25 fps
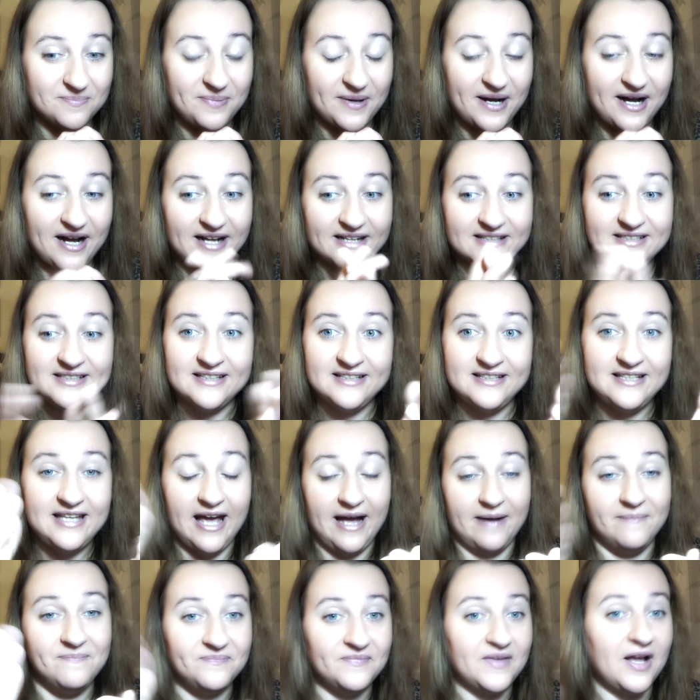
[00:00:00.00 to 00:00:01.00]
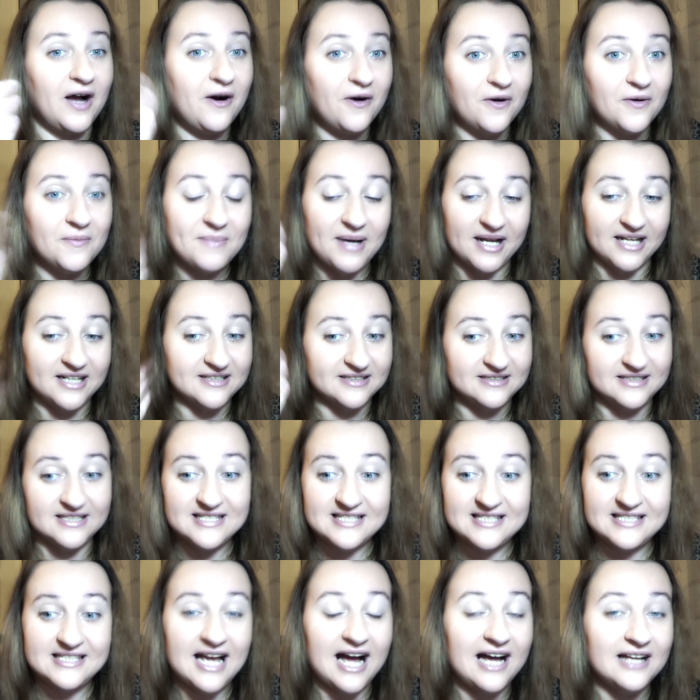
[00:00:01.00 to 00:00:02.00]
But yeah, oh my
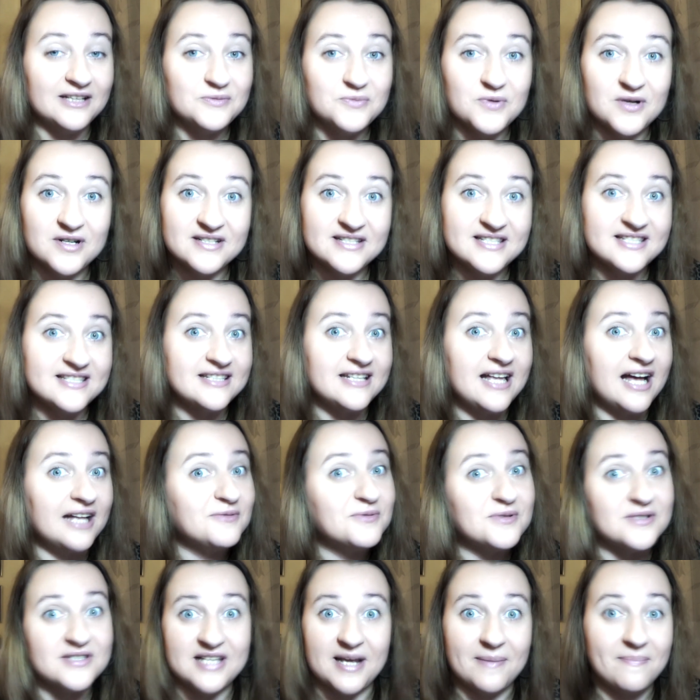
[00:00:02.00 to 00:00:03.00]
goodness, that was